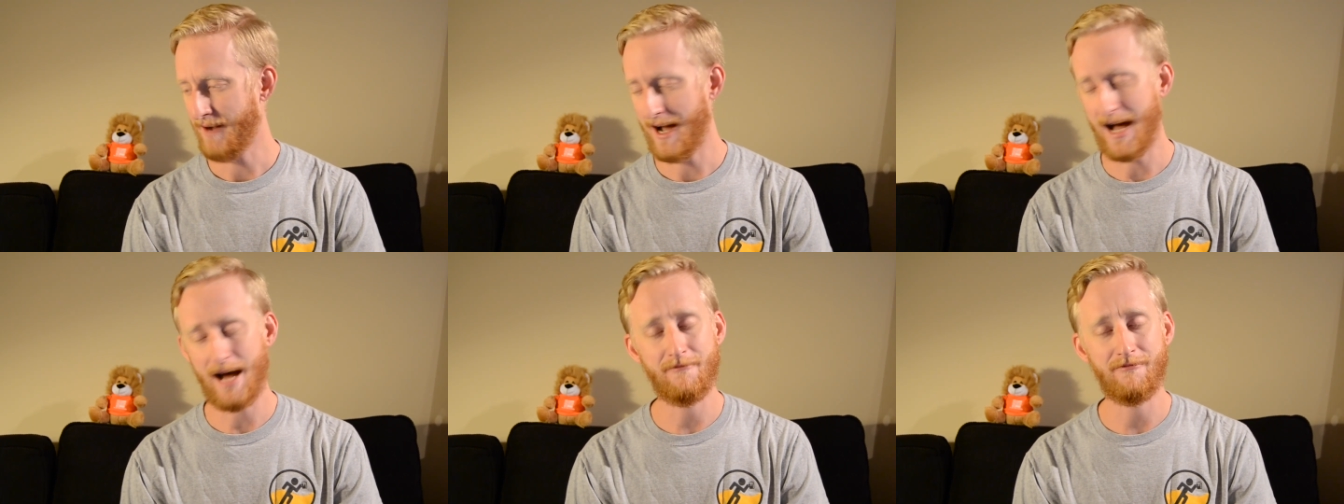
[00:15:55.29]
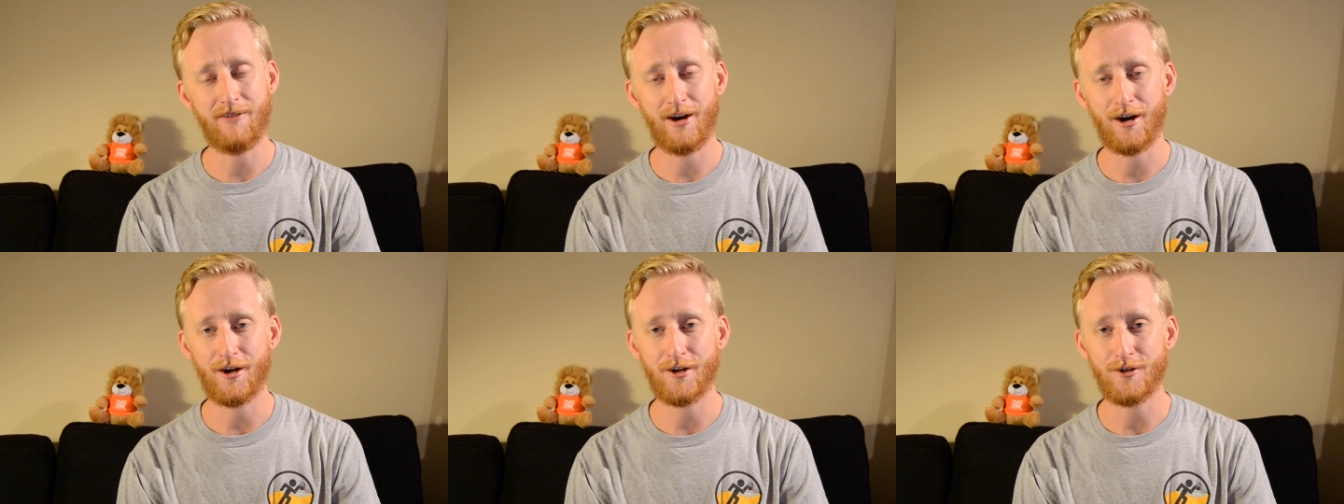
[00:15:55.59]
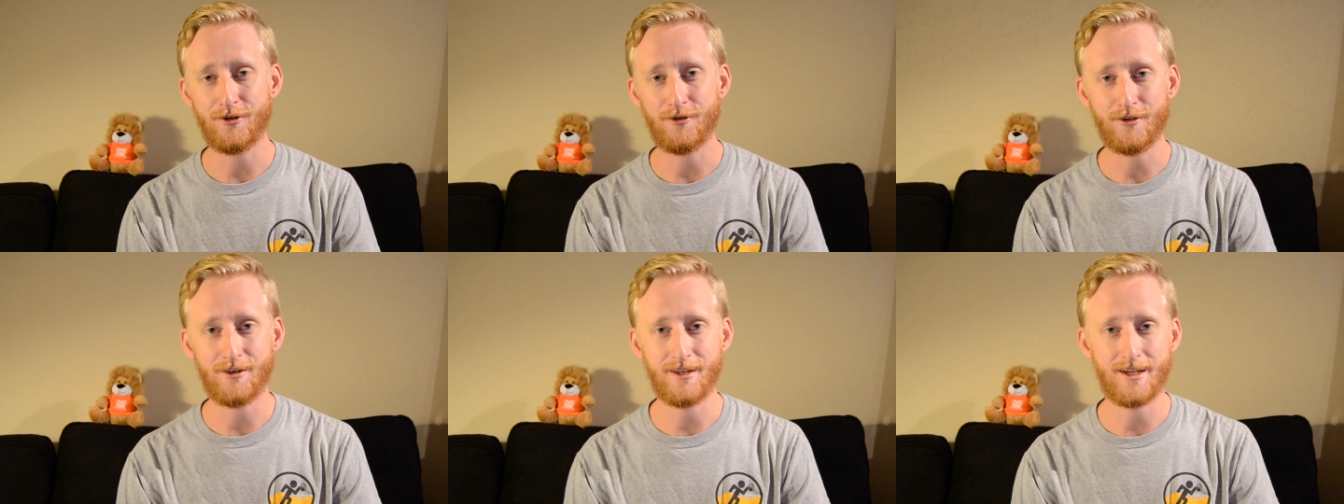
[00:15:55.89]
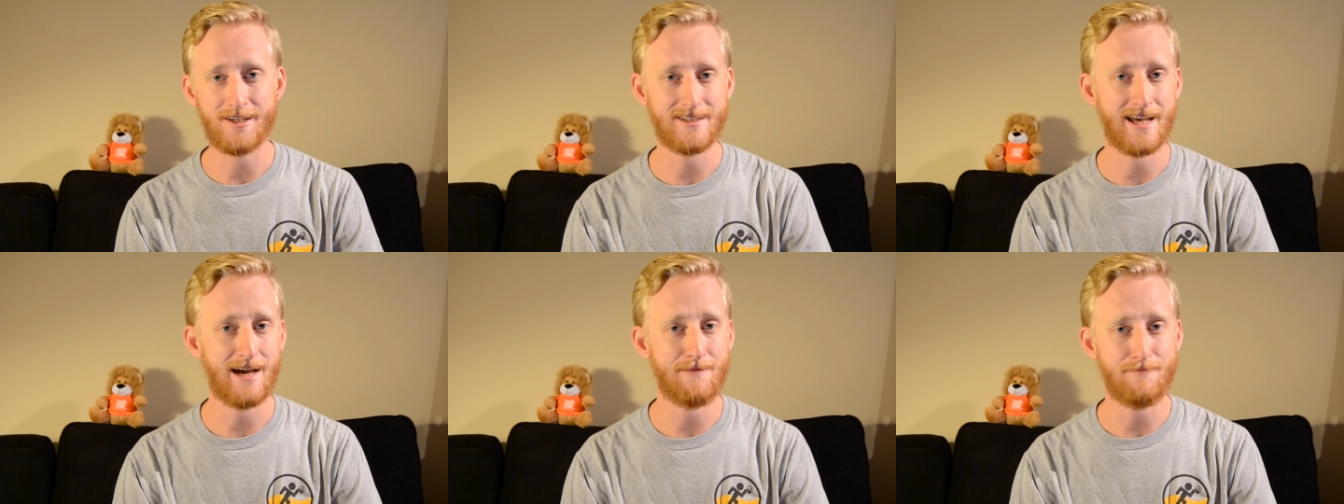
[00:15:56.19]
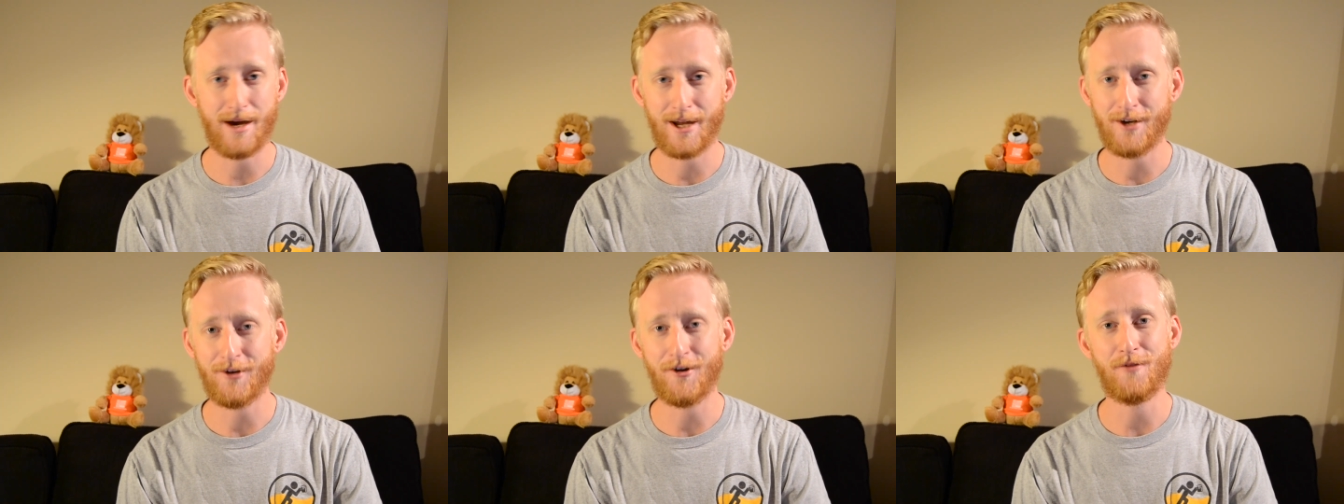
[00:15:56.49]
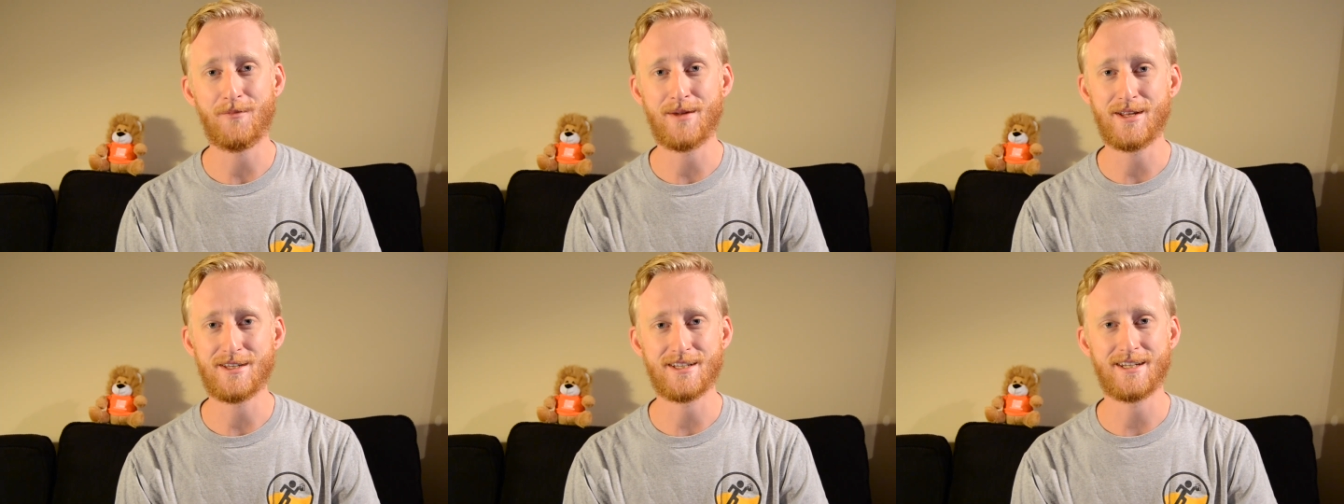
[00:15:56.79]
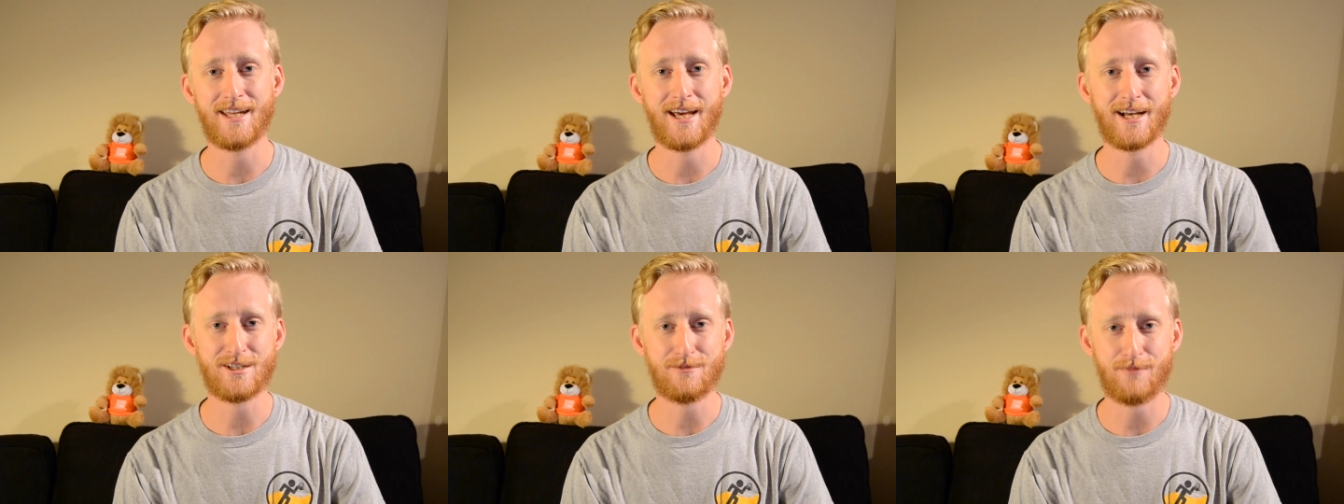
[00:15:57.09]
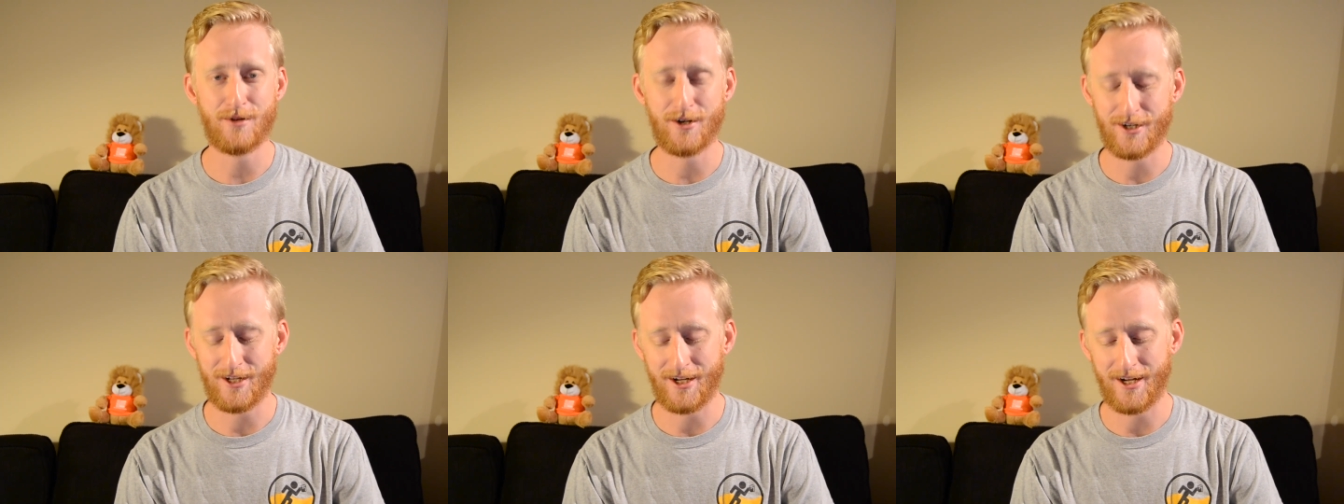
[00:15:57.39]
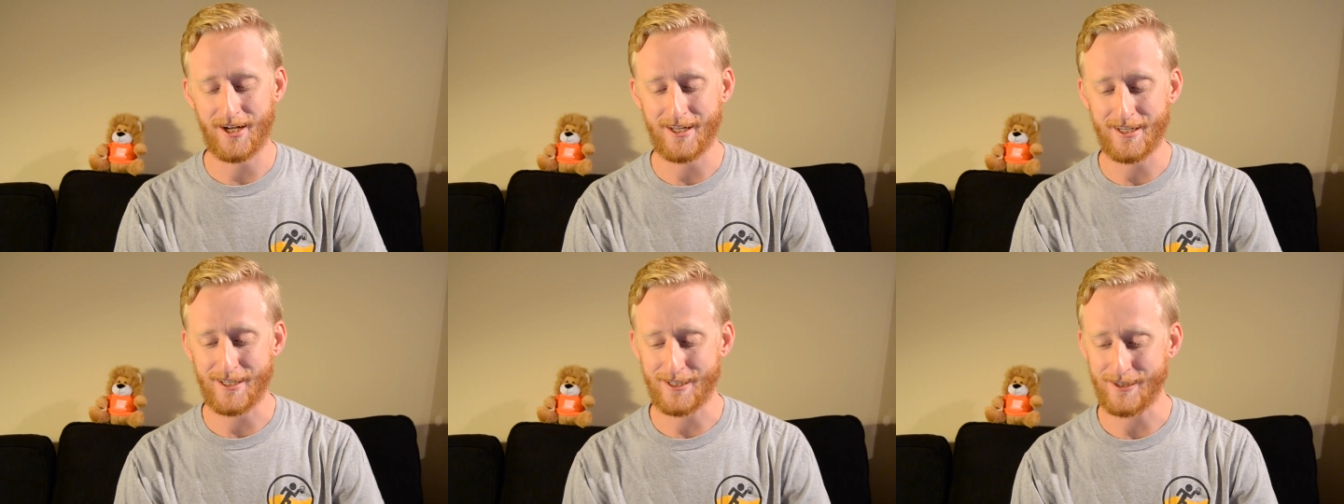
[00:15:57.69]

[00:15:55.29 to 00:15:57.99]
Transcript: I'm very new to this. I'm by no means an expert uh,